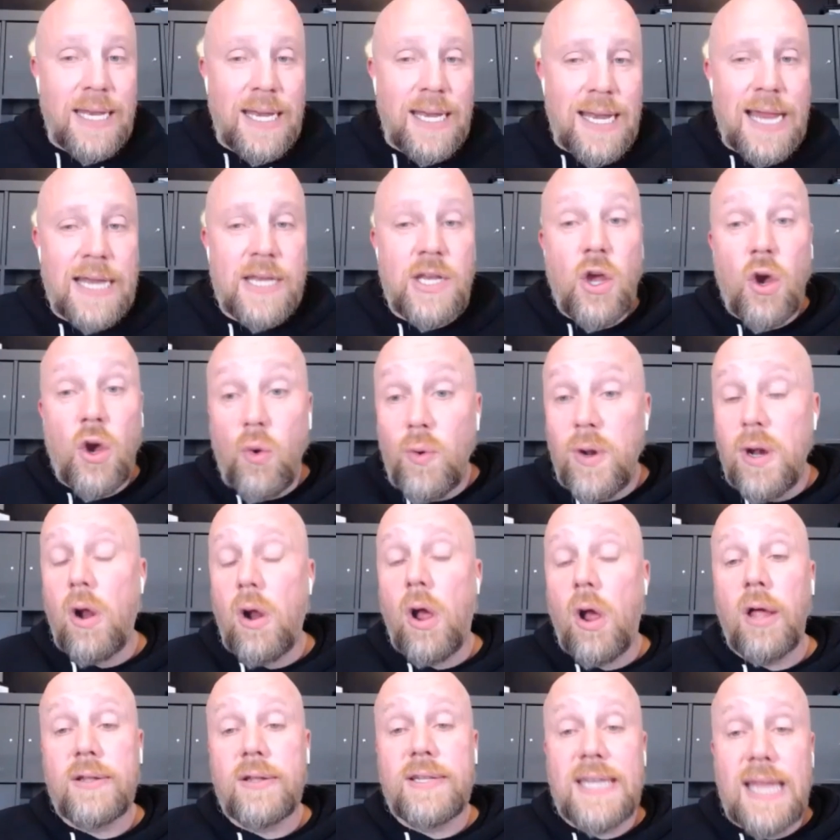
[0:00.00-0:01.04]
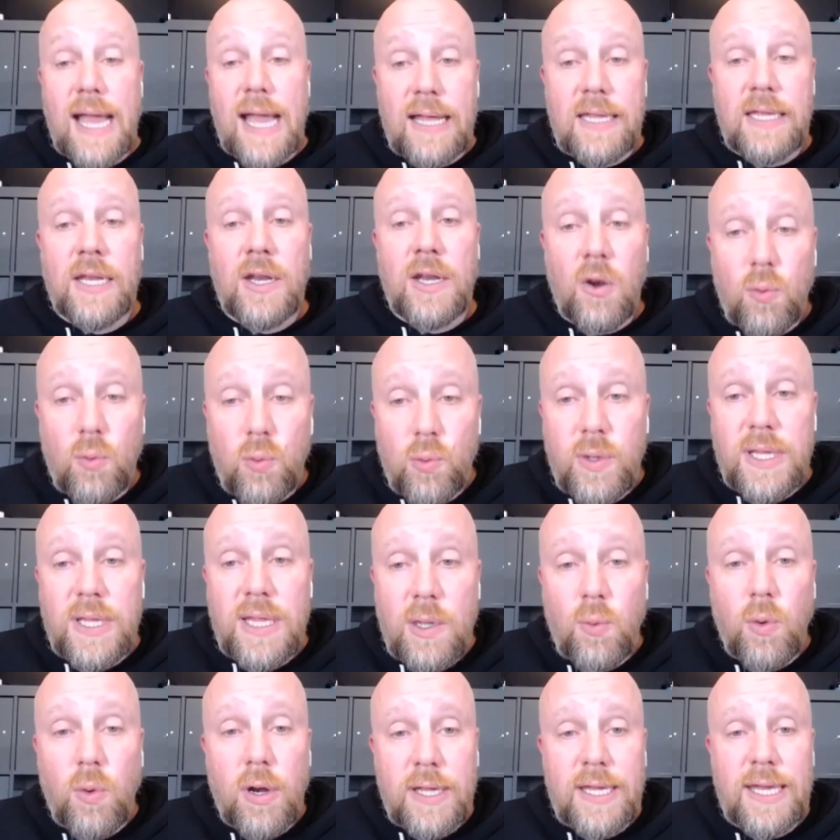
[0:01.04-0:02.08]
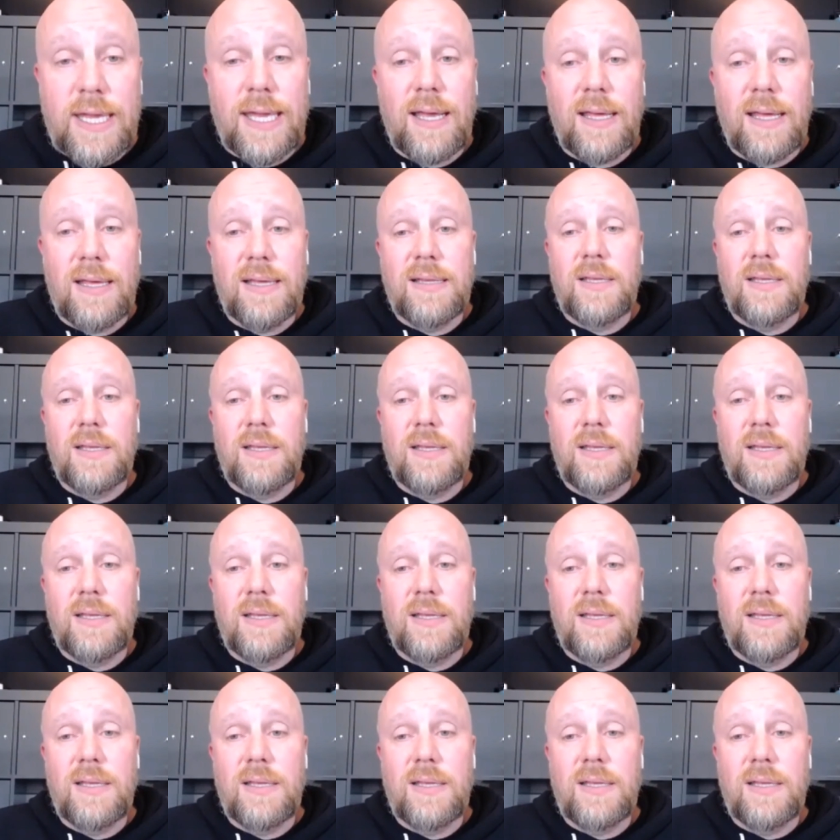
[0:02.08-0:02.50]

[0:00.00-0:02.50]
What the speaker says: And I know we're all, really working,